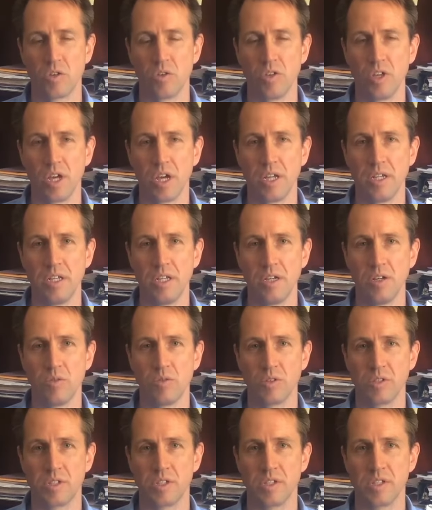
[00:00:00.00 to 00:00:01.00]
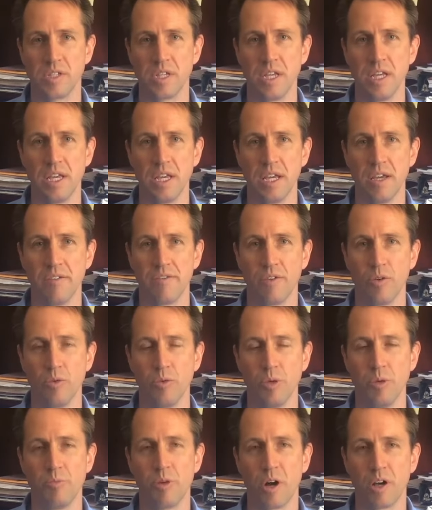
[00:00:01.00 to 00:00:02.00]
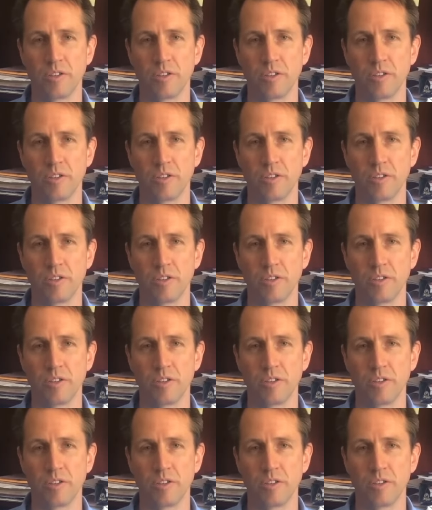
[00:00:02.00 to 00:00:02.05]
So the idea was to see if it would